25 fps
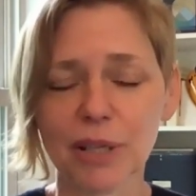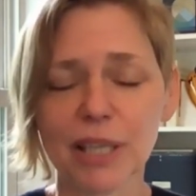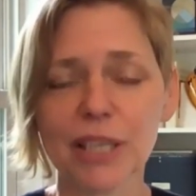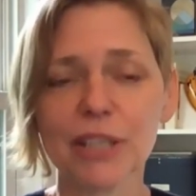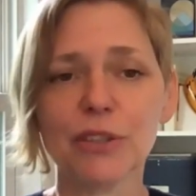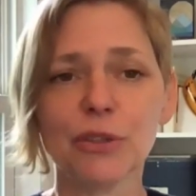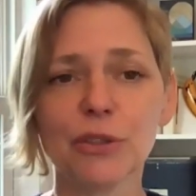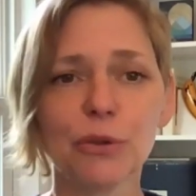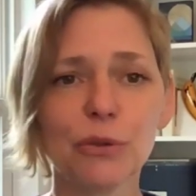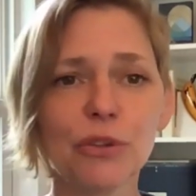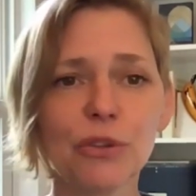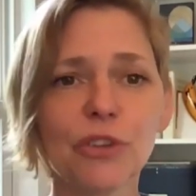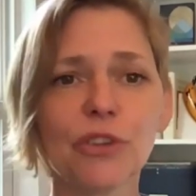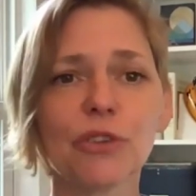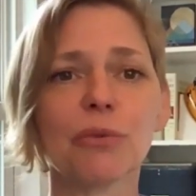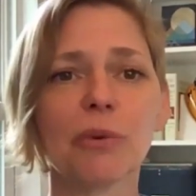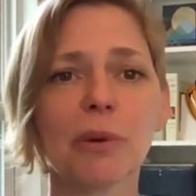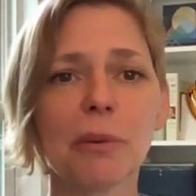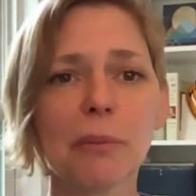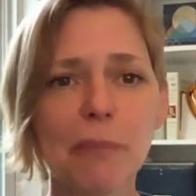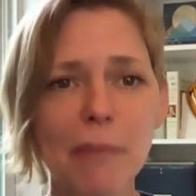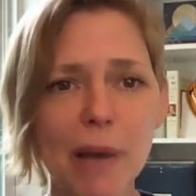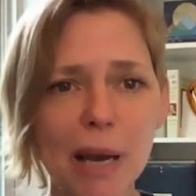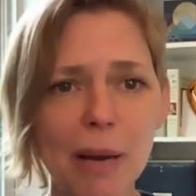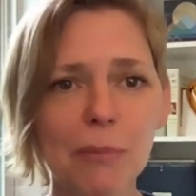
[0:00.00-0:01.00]
Like you just
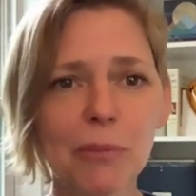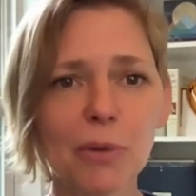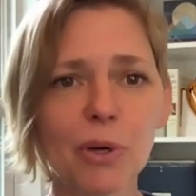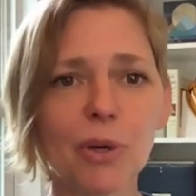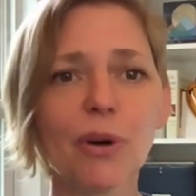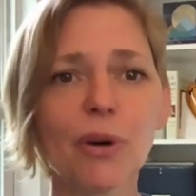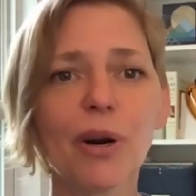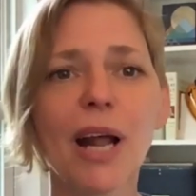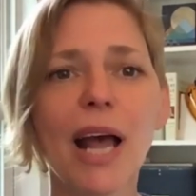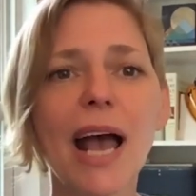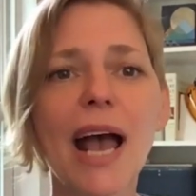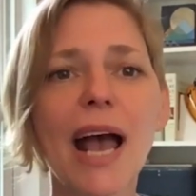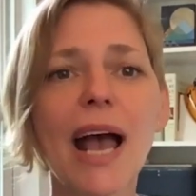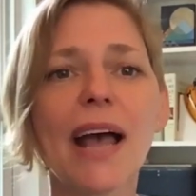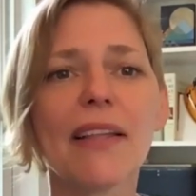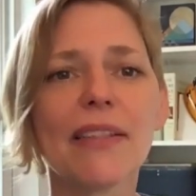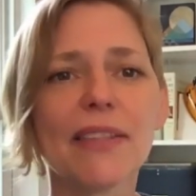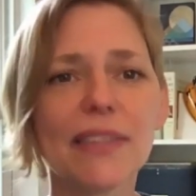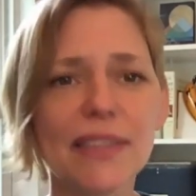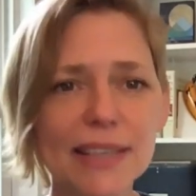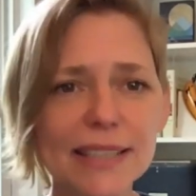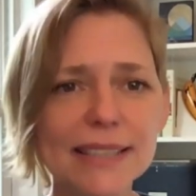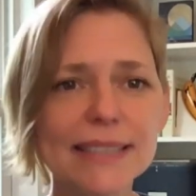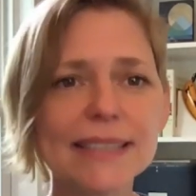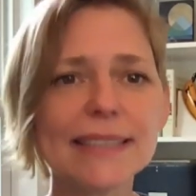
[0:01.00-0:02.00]
remember
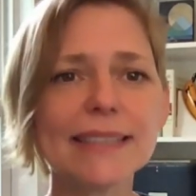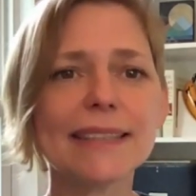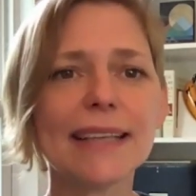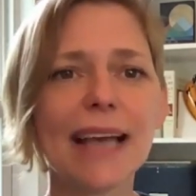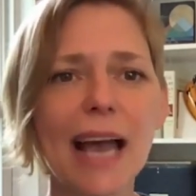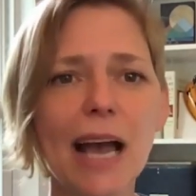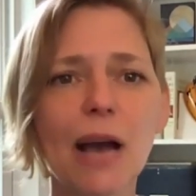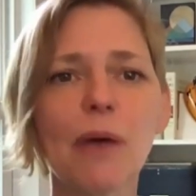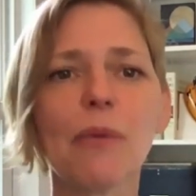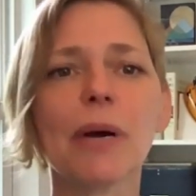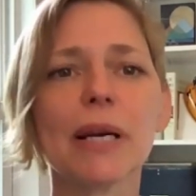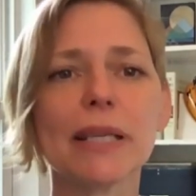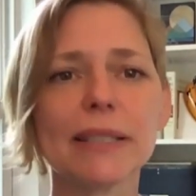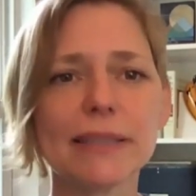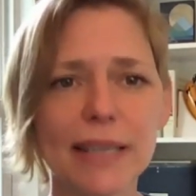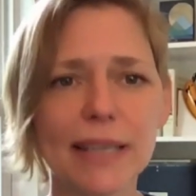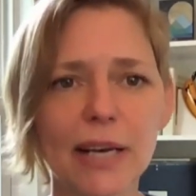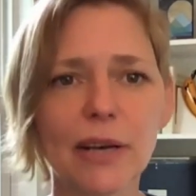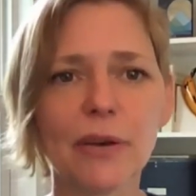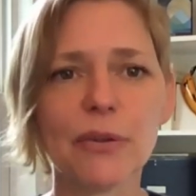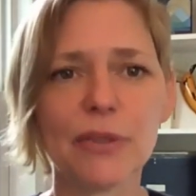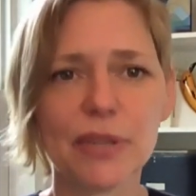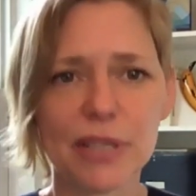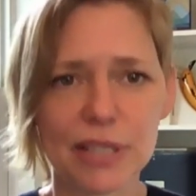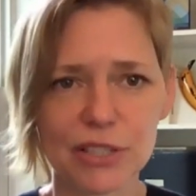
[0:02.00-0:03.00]
this is how I
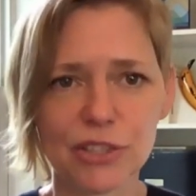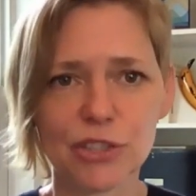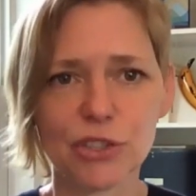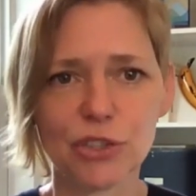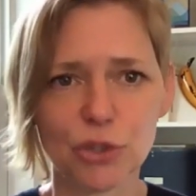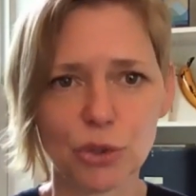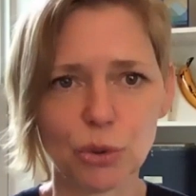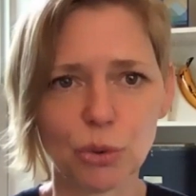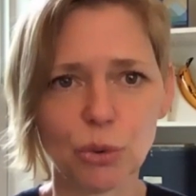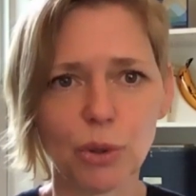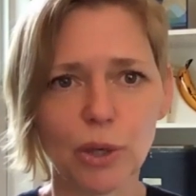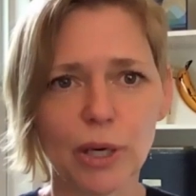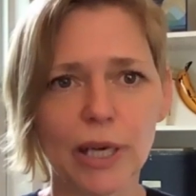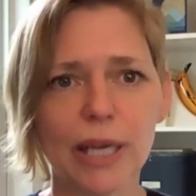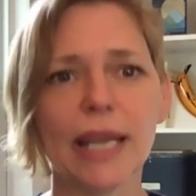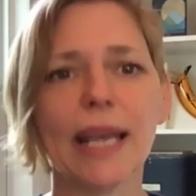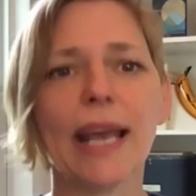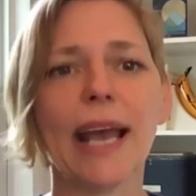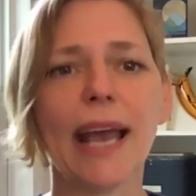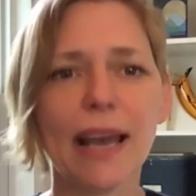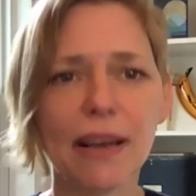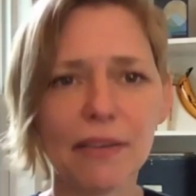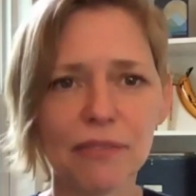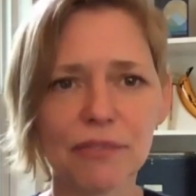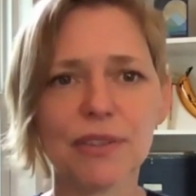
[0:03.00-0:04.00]
tell this story
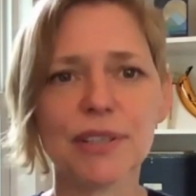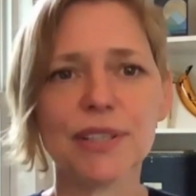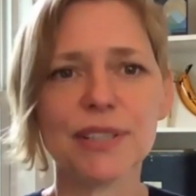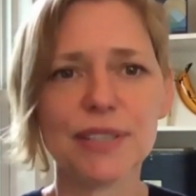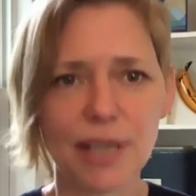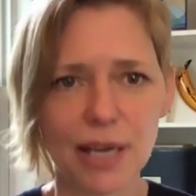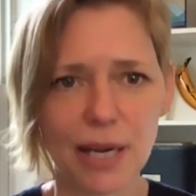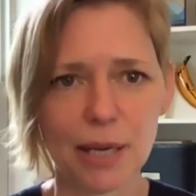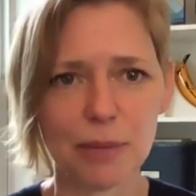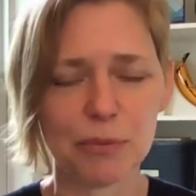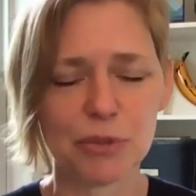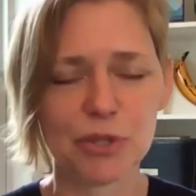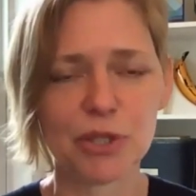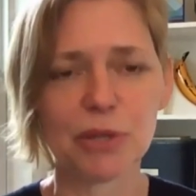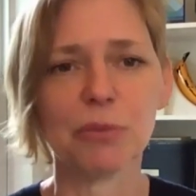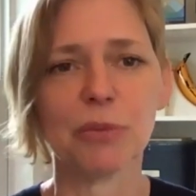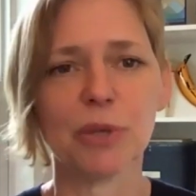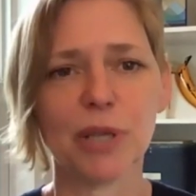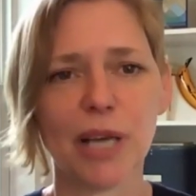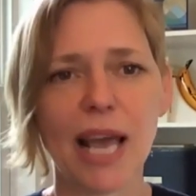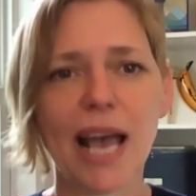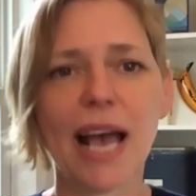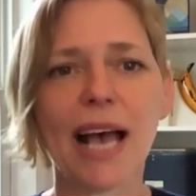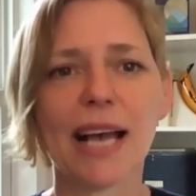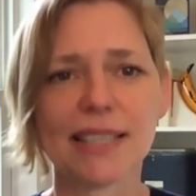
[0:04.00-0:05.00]
every time
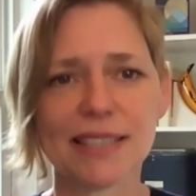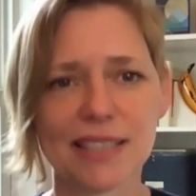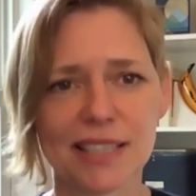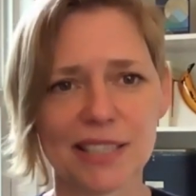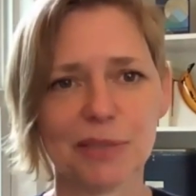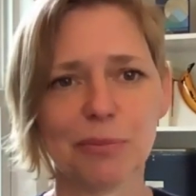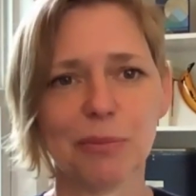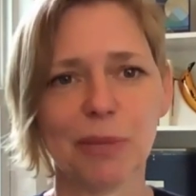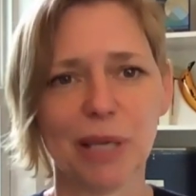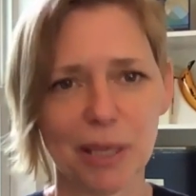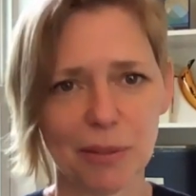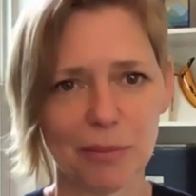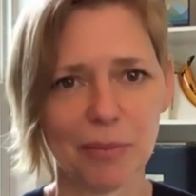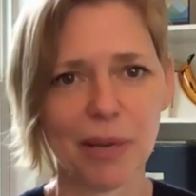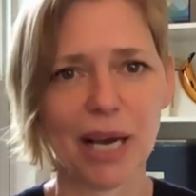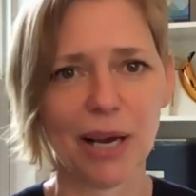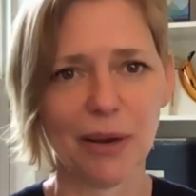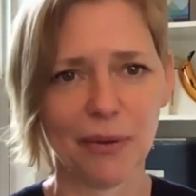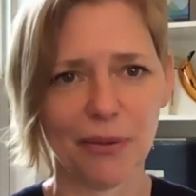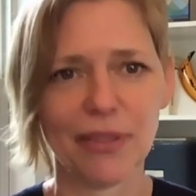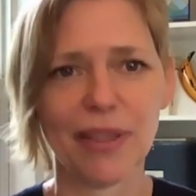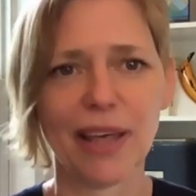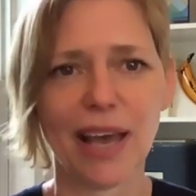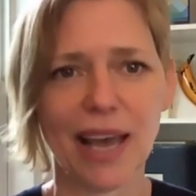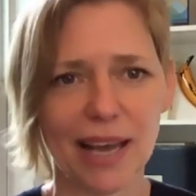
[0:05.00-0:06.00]
someone asks me
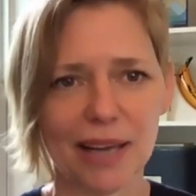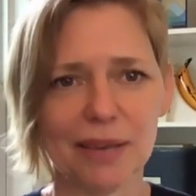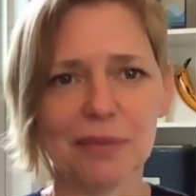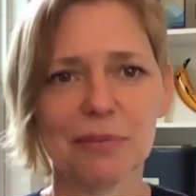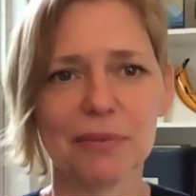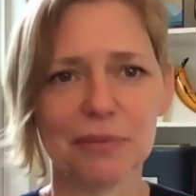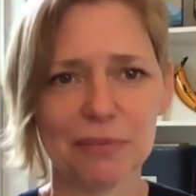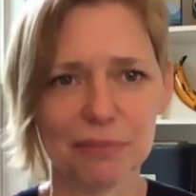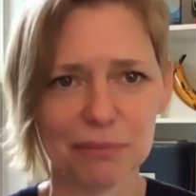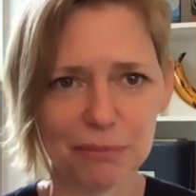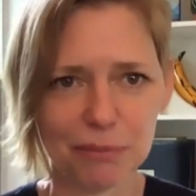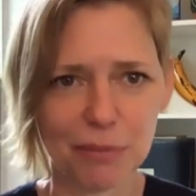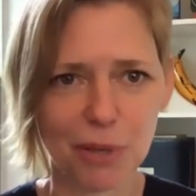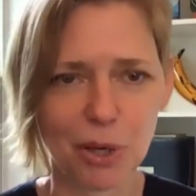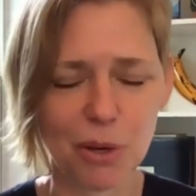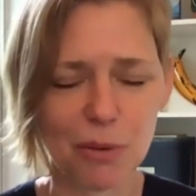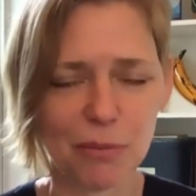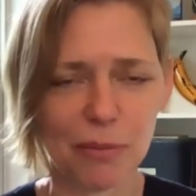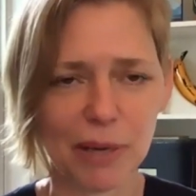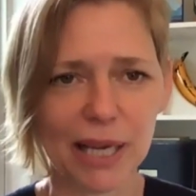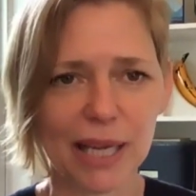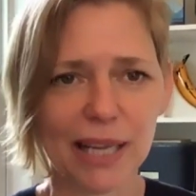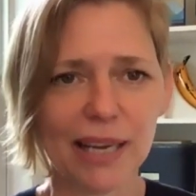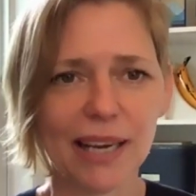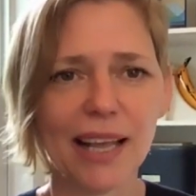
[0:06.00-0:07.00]
about that
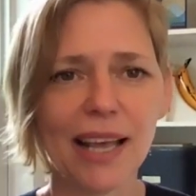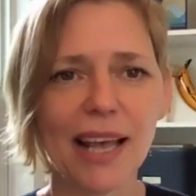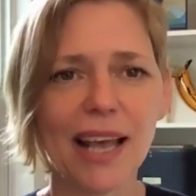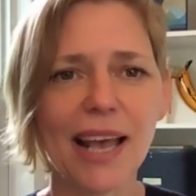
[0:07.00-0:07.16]
moment.